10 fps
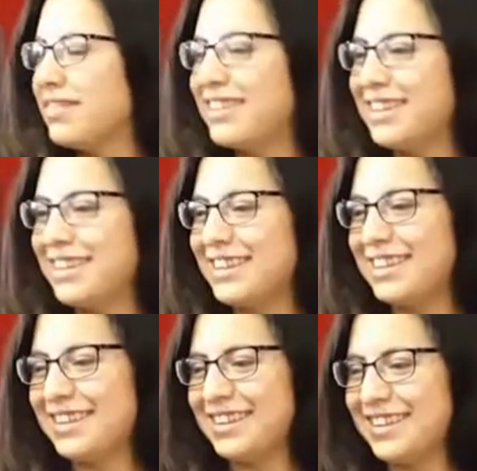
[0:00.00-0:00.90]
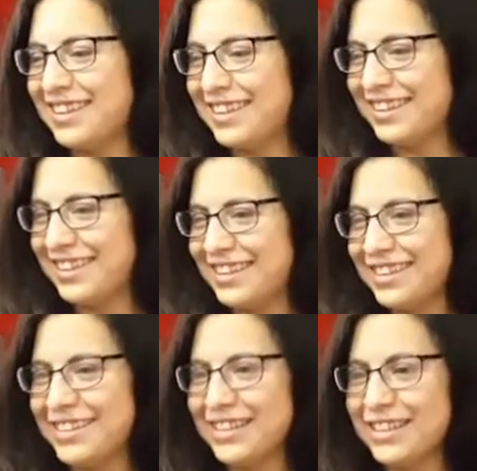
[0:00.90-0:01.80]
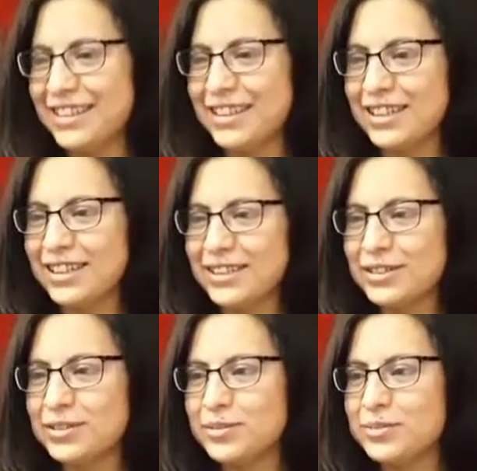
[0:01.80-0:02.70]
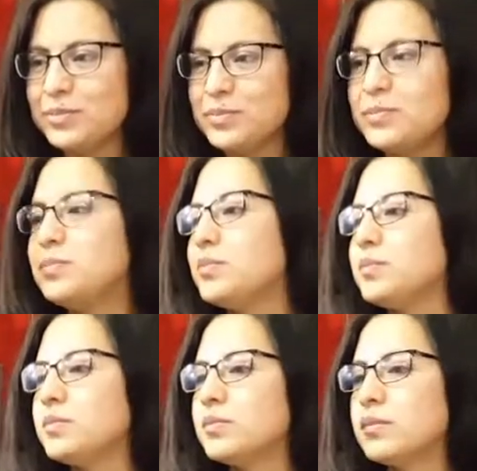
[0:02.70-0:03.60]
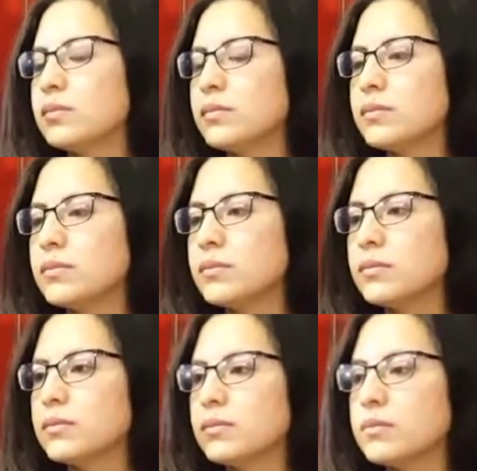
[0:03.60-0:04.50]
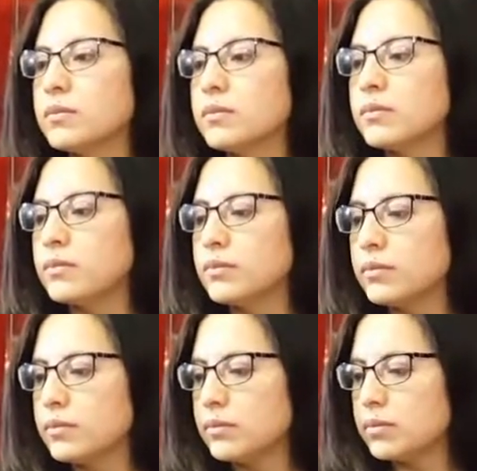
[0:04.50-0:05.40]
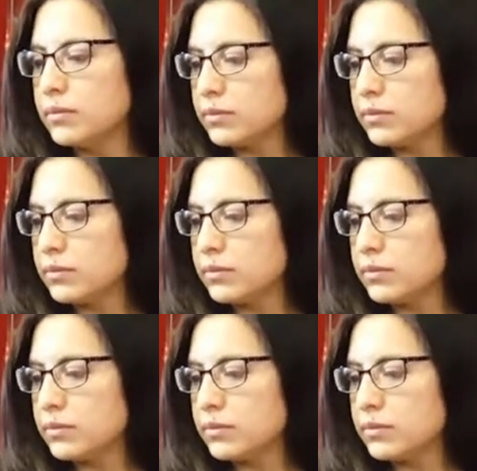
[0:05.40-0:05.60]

No words are spoken by the person on screen.